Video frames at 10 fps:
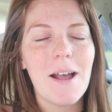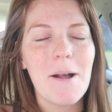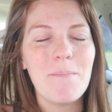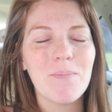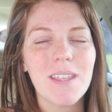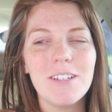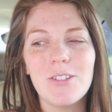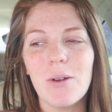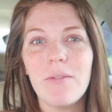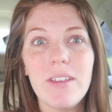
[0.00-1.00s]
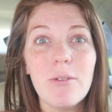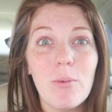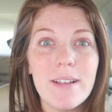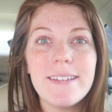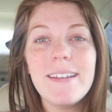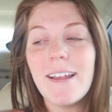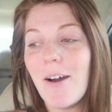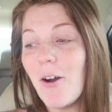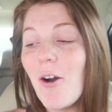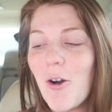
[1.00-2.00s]
Um, so if he wasn't
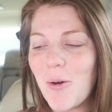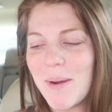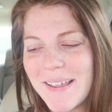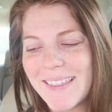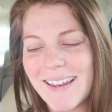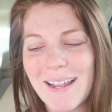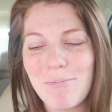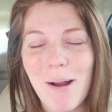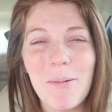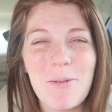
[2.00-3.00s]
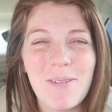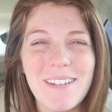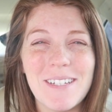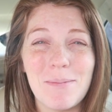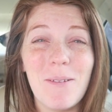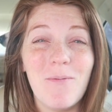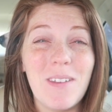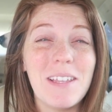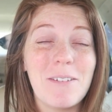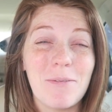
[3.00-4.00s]
home, then I probably would have just been
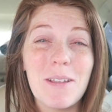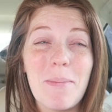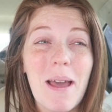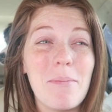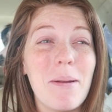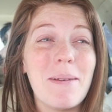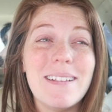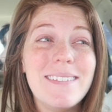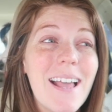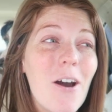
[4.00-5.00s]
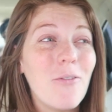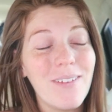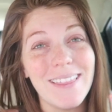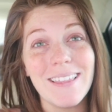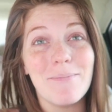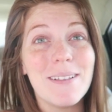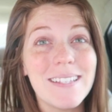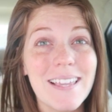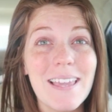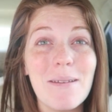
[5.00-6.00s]
feeling bad by myself and then
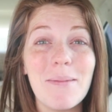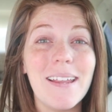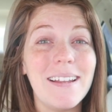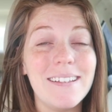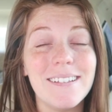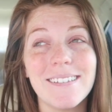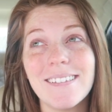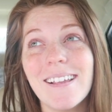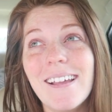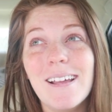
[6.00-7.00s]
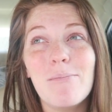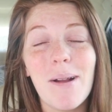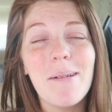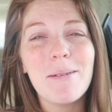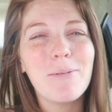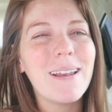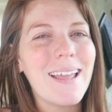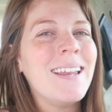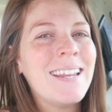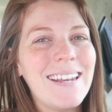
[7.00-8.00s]
missing him and it just probably would
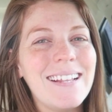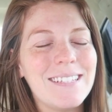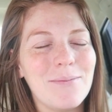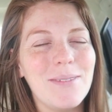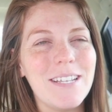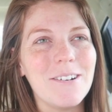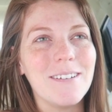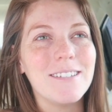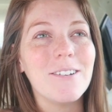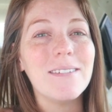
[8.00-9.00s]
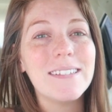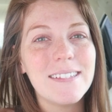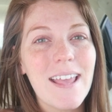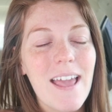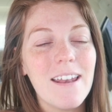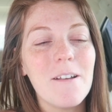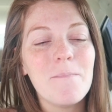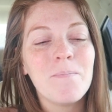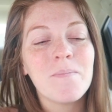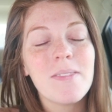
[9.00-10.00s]
have ended in some tears. So instead,
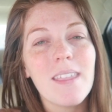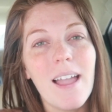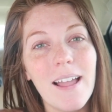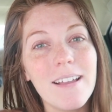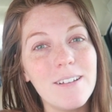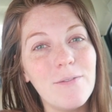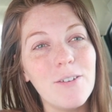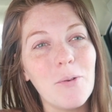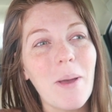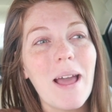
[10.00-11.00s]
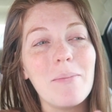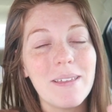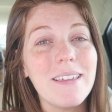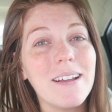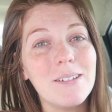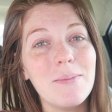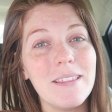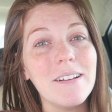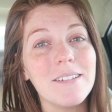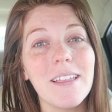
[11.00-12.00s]
I got to feel bad, but he got to
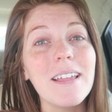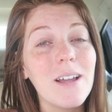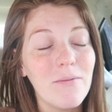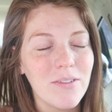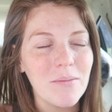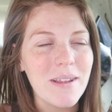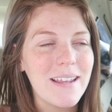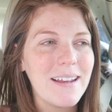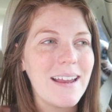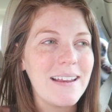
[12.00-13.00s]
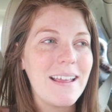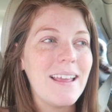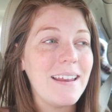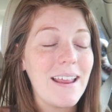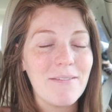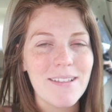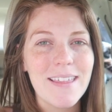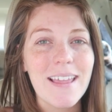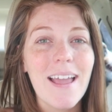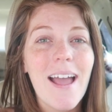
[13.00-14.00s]
be there to like comfort me and, and, and
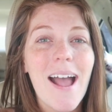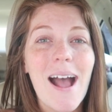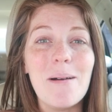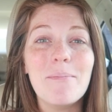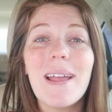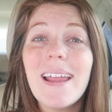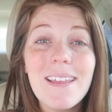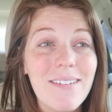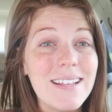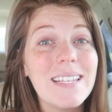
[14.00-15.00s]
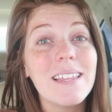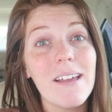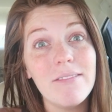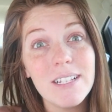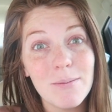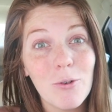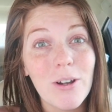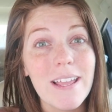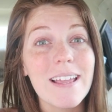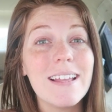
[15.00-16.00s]
everything. Um, but anyways, he left this
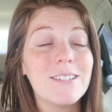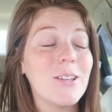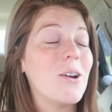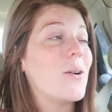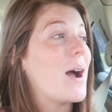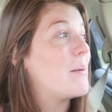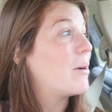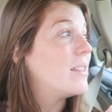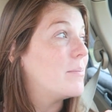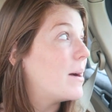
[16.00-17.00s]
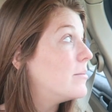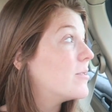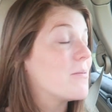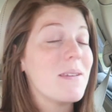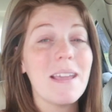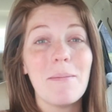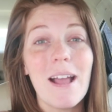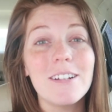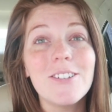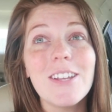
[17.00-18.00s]
morning and so I brought the pups with me. I'm
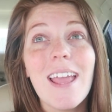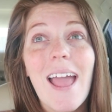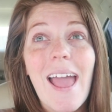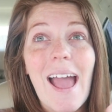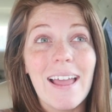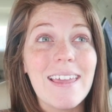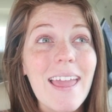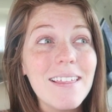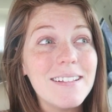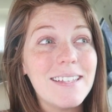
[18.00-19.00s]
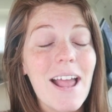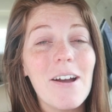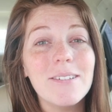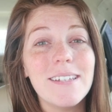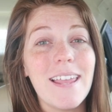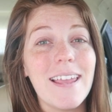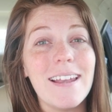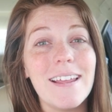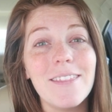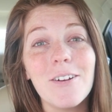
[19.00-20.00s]
actually at Caitlin's house
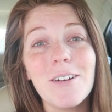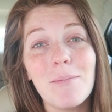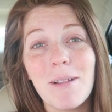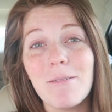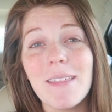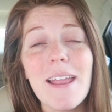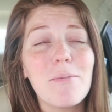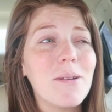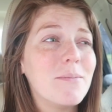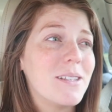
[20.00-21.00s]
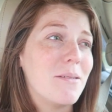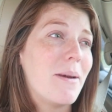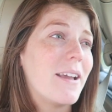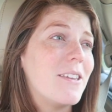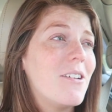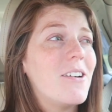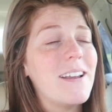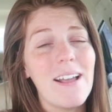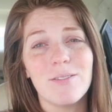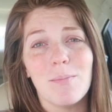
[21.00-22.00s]
and they're gonna play with Abrams in the
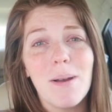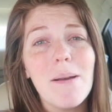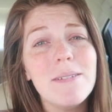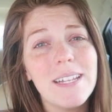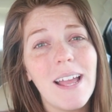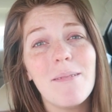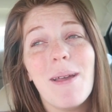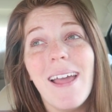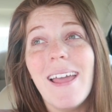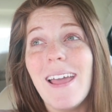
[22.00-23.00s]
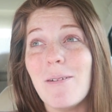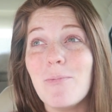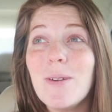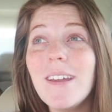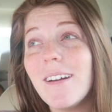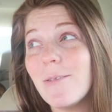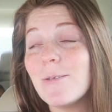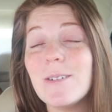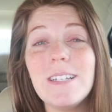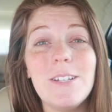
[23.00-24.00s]
backyard, have some puppy time, and we are
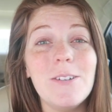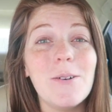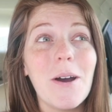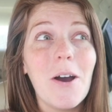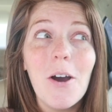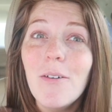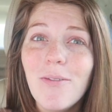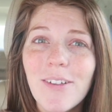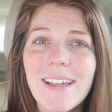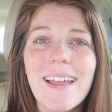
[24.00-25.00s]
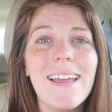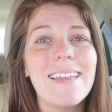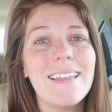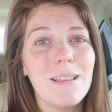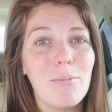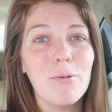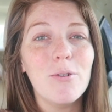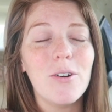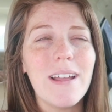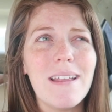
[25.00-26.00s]
going to hopefully get in the
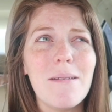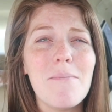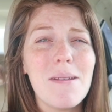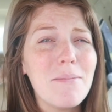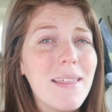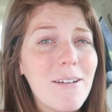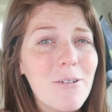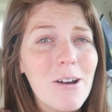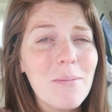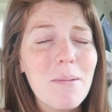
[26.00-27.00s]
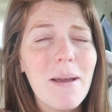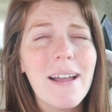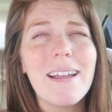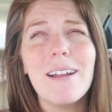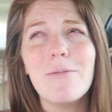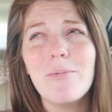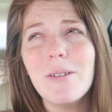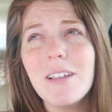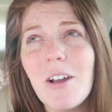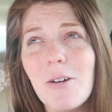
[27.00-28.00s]
pool and maybe that will help my back. I
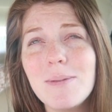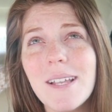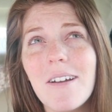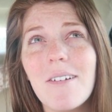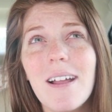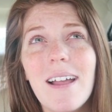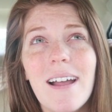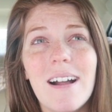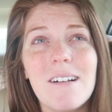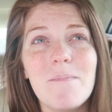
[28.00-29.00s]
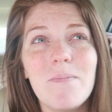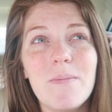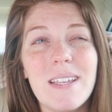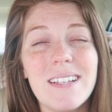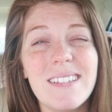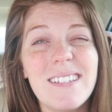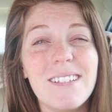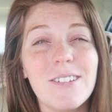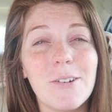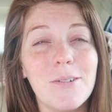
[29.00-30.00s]
really hope so um, because
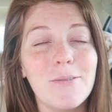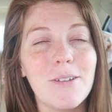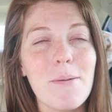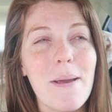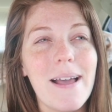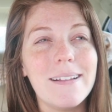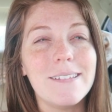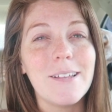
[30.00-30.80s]
it's just hurting really bad.